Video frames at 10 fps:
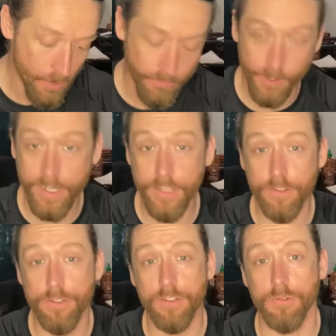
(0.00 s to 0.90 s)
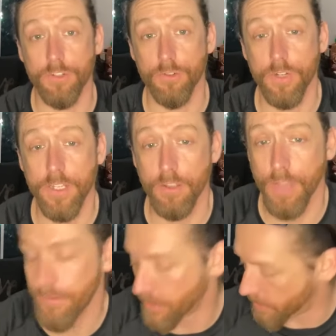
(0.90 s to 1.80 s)
for any of those who are joining who
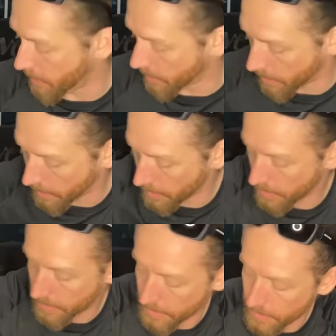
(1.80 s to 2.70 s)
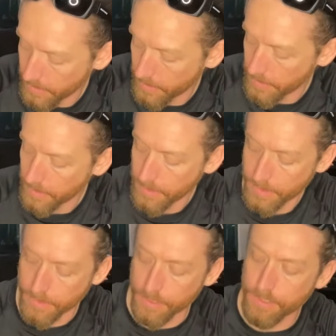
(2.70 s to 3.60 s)
haven't seen it yet,
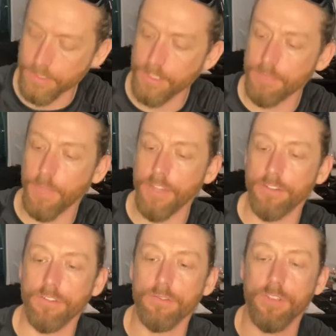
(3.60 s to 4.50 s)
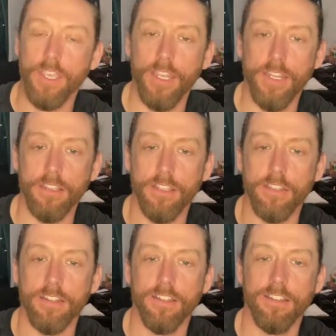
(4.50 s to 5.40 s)
this is my new Katie
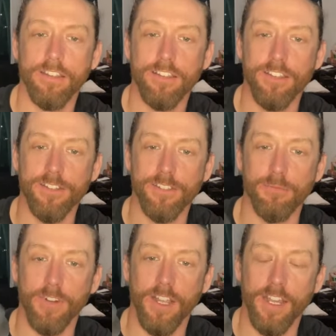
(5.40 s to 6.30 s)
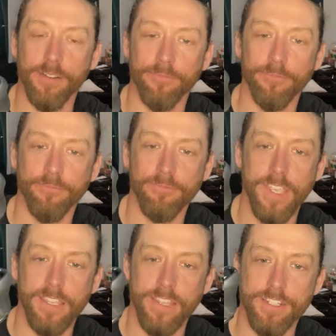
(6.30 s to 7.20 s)
Lynn custom rod.
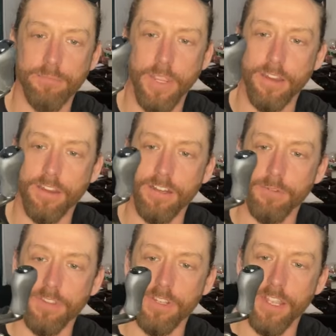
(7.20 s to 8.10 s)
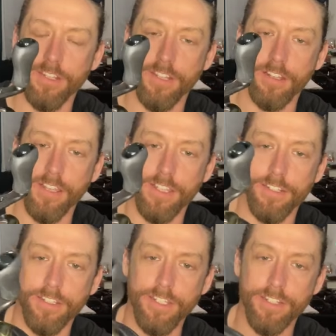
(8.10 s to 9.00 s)
And paired with an
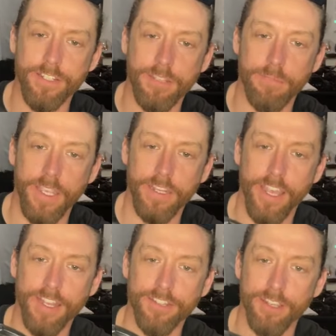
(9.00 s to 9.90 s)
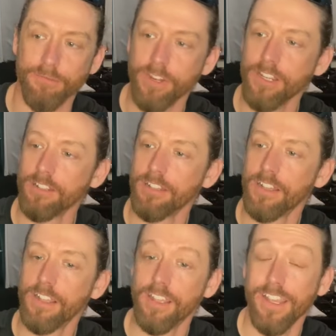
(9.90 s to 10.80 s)
SLX DC bait casting reel.
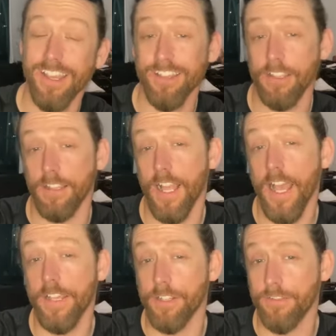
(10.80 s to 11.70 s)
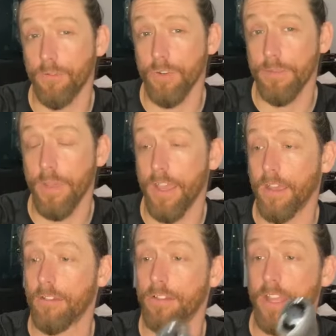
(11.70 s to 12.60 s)
The line is
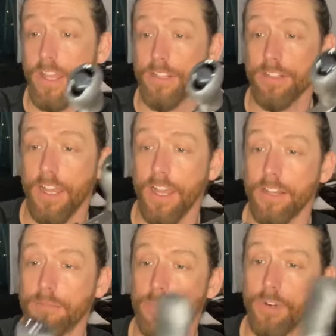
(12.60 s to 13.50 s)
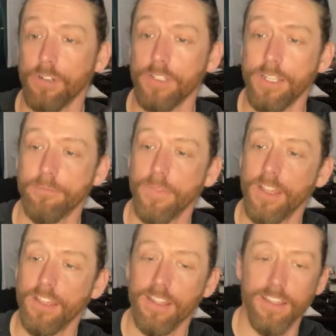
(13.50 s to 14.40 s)
40-pound X9 Berkeley.
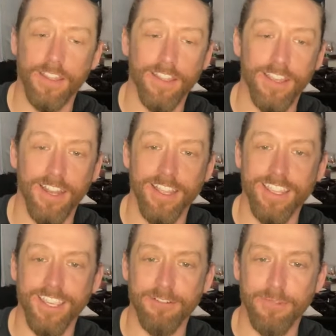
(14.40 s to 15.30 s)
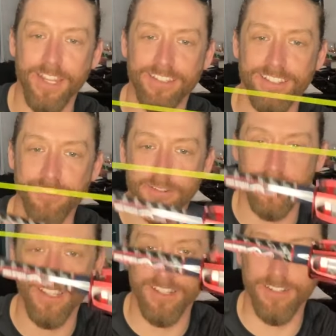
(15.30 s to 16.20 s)
And I can't wait to use
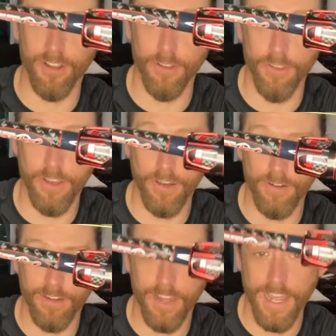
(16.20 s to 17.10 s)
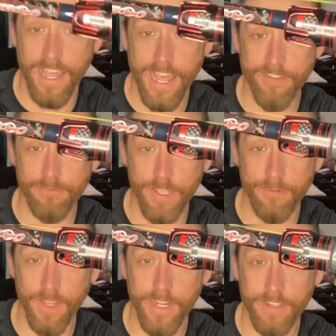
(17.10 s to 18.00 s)
this. Although I have been
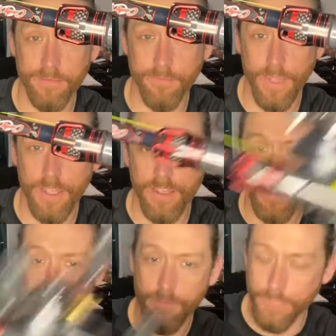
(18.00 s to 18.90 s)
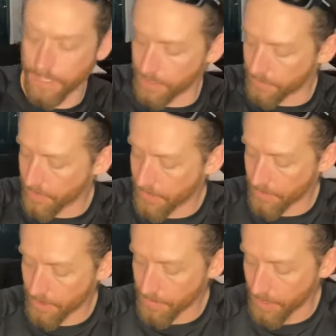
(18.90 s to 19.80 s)
waiting, because if you
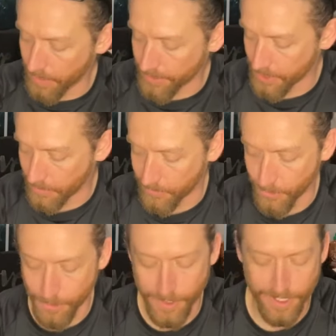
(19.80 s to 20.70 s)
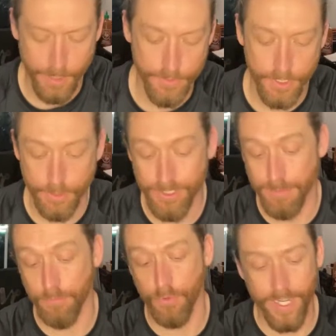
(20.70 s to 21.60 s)
haven't heard my lecture before when it comes to
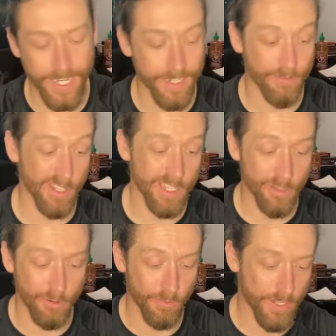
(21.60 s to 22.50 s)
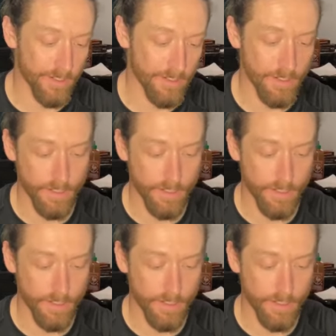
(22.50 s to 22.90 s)
using braid in really cold weather,